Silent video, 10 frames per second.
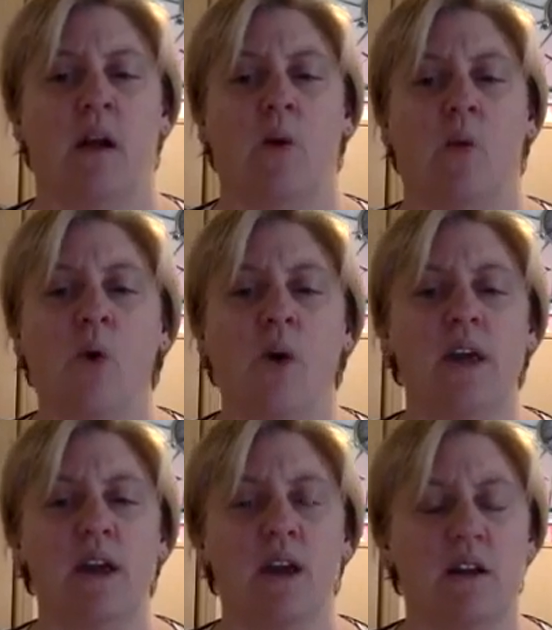What are you
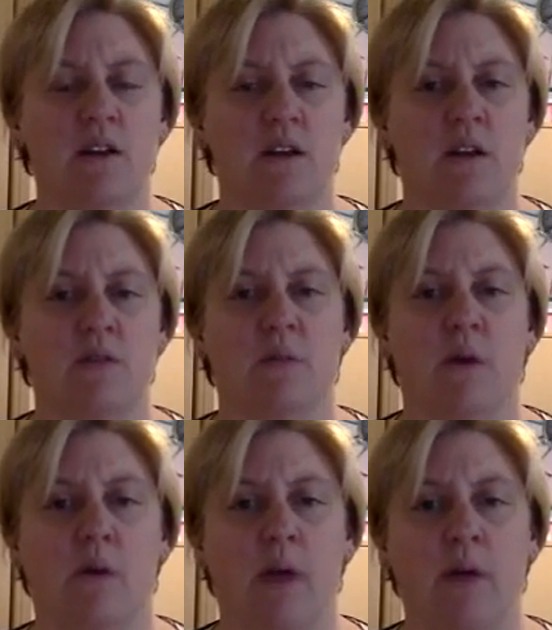going to do
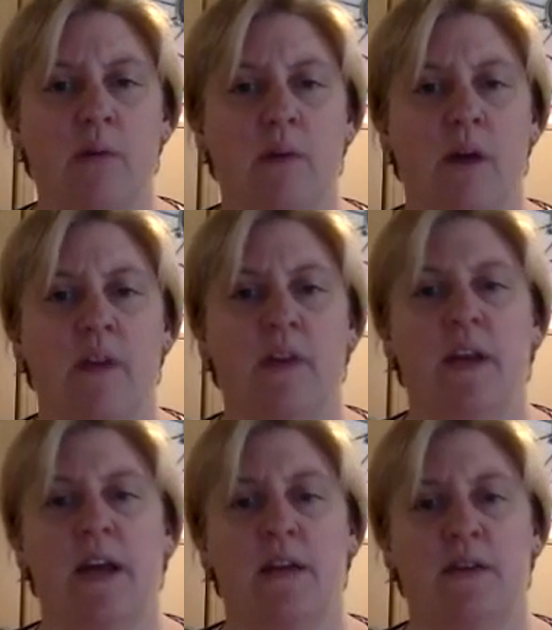tomorrow and the day
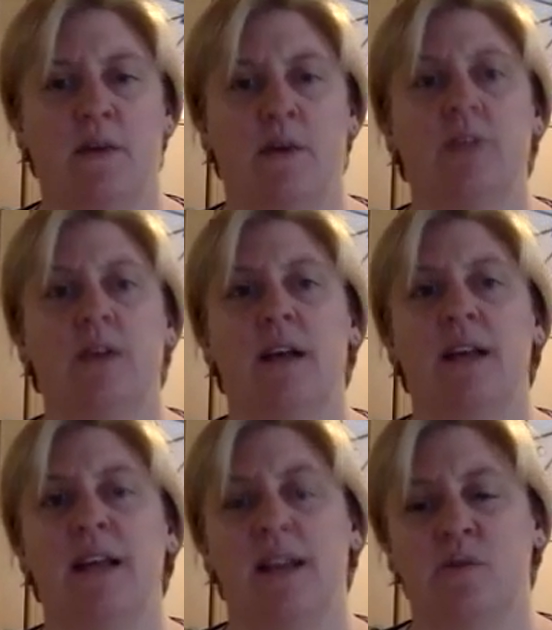afterwards and
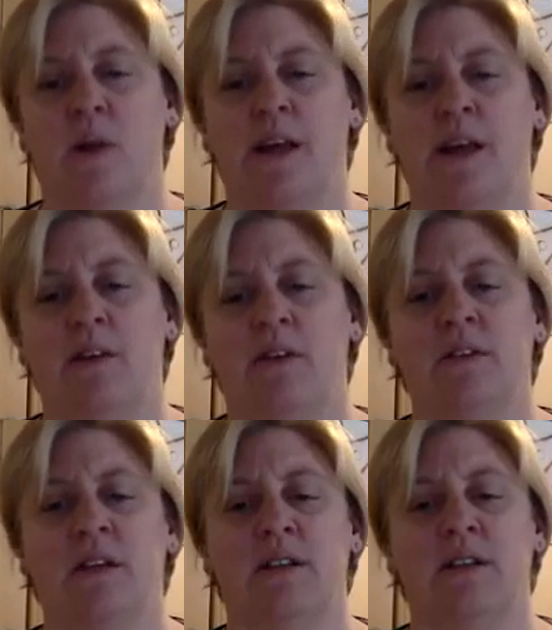next week that's
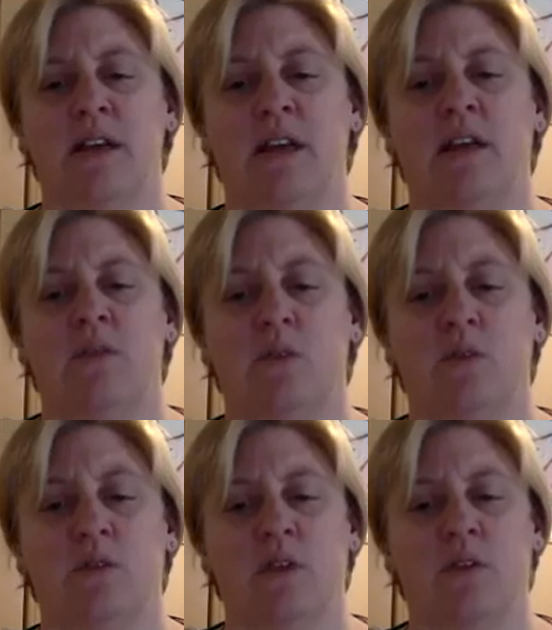going to take you towards
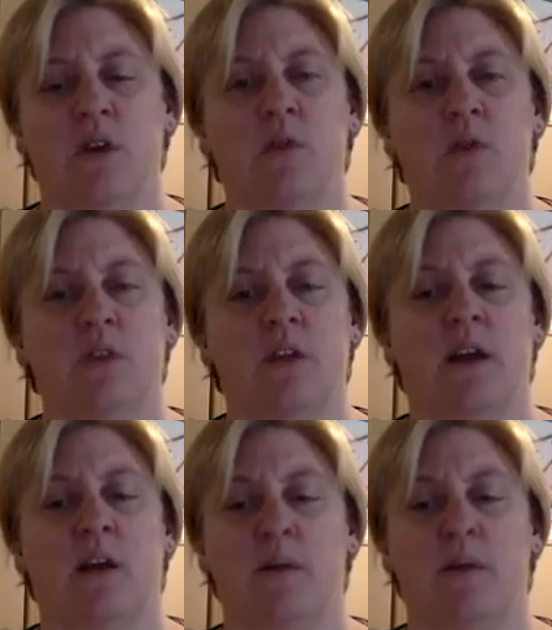those goals and
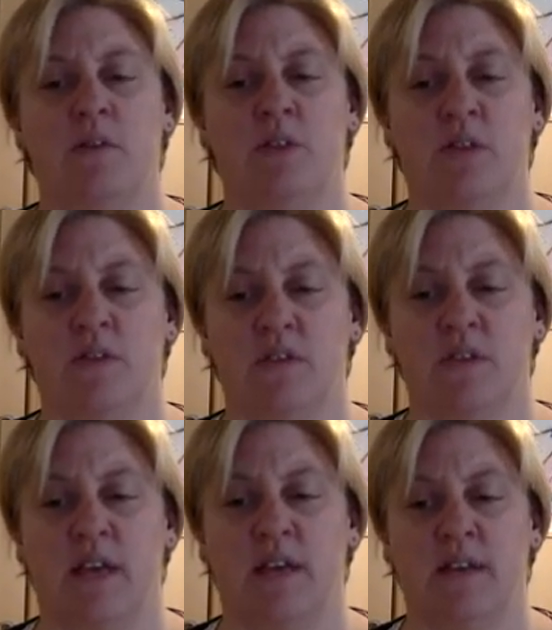help you achieve
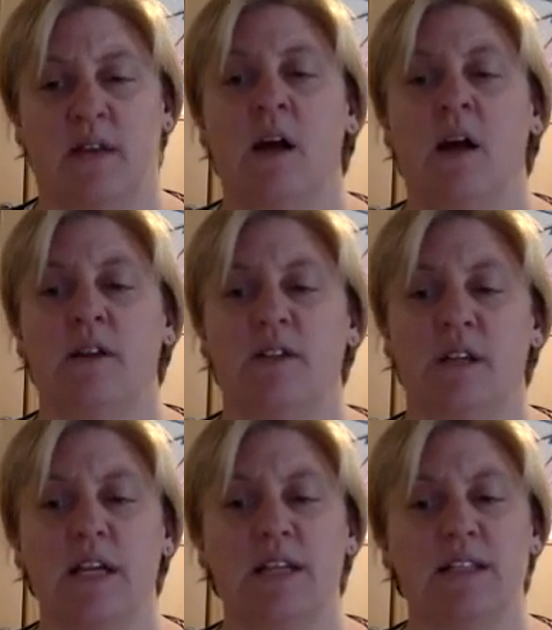success? So the
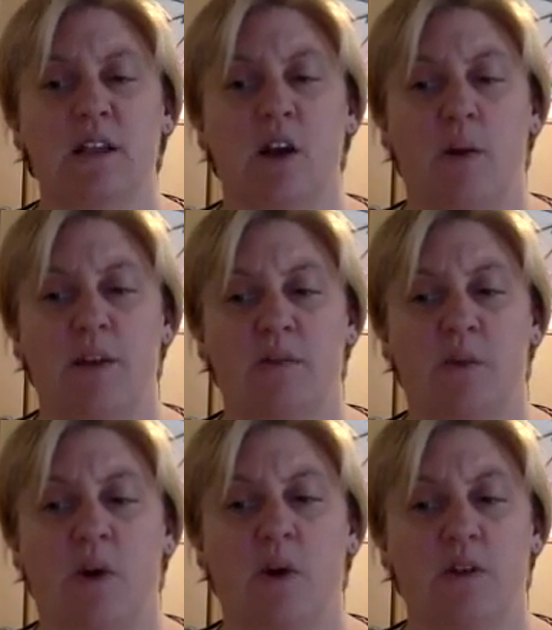link's in the comments
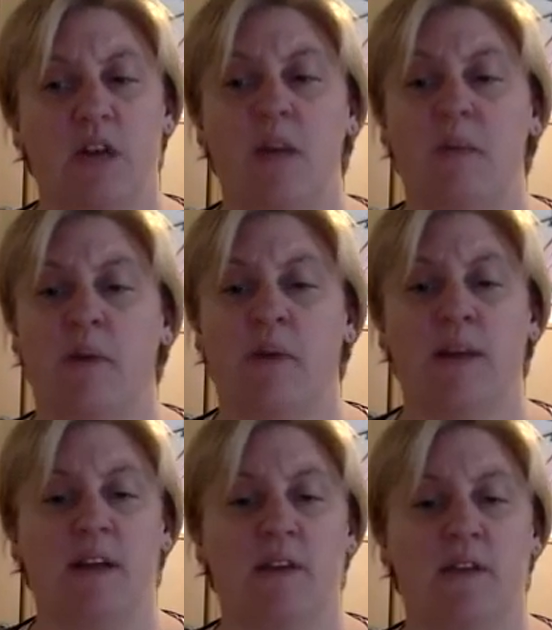box. It'd be great to
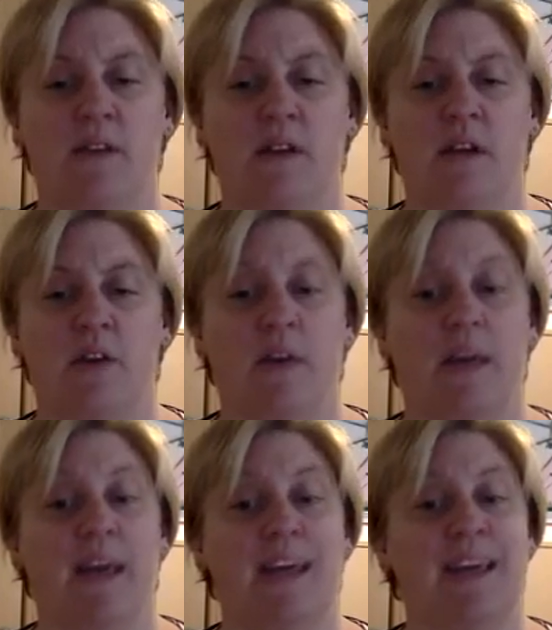have you sign up and
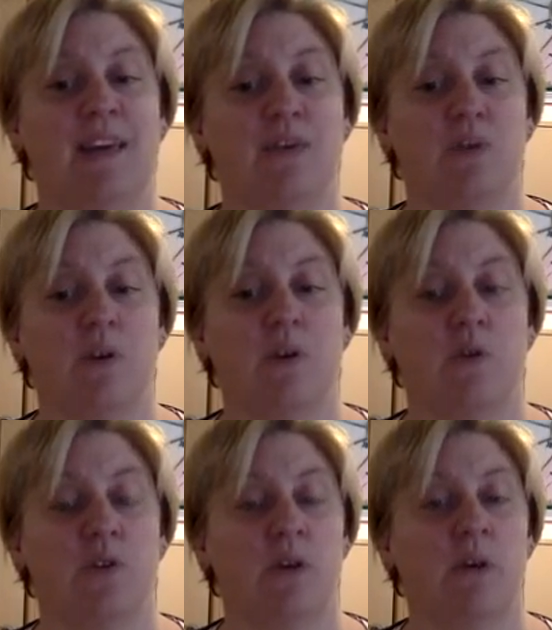get in control of what's
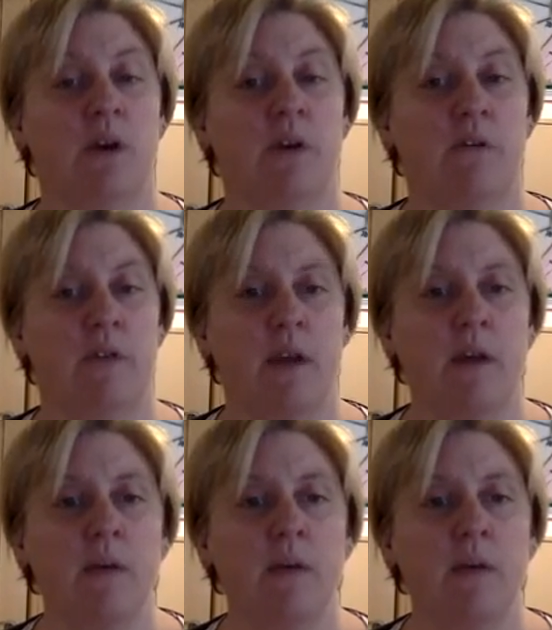going on for you.